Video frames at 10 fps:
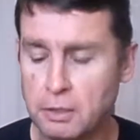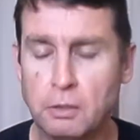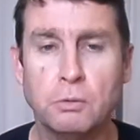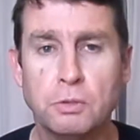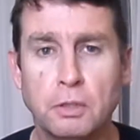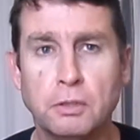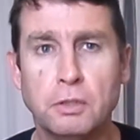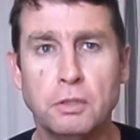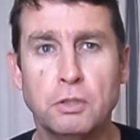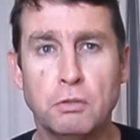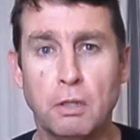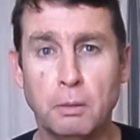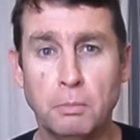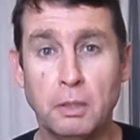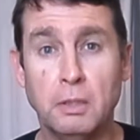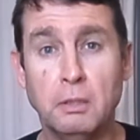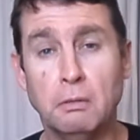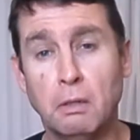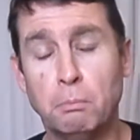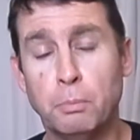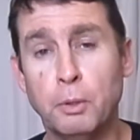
and it goes on to describe the